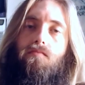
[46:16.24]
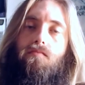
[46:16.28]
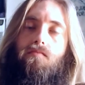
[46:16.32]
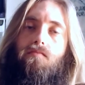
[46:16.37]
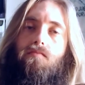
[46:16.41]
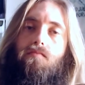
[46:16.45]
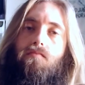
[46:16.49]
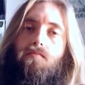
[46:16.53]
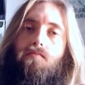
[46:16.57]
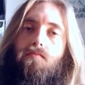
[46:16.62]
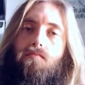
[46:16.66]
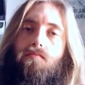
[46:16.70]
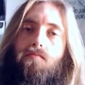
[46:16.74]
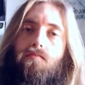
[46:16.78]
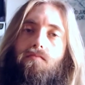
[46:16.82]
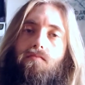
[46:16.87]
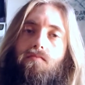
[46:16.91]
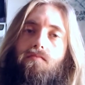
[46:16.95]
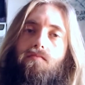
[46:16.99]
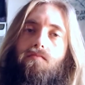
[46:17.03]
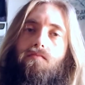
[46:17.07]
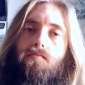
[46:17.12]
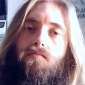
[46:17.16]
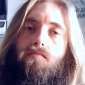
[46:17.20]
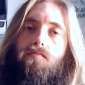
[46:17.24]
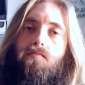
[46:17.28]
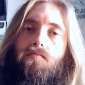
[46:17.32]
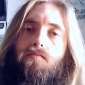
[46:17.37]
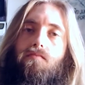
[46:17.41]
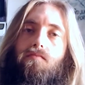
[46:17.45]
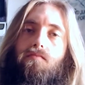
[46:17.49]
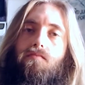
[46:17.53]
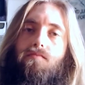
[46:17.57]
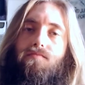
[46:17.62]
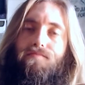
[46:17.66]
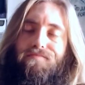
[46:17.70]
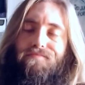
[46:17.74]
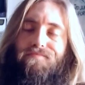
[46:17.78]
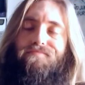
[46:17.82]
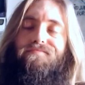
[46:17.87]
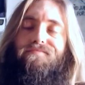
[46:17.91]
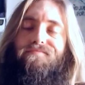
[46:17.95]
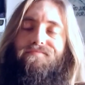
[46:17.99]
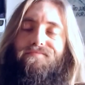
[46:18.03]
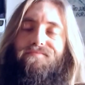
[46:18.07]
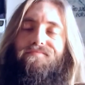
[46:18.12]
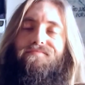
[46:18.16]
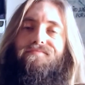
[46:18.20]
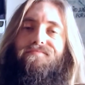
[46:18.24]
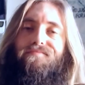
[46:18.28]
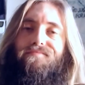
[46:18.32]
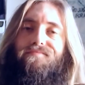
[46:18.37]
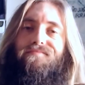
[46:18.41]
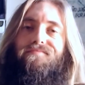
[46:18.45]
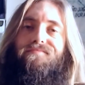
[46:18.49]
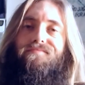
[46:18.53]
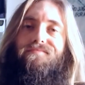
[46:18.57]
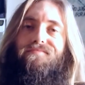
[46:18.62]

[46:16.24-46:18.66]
(not speaking)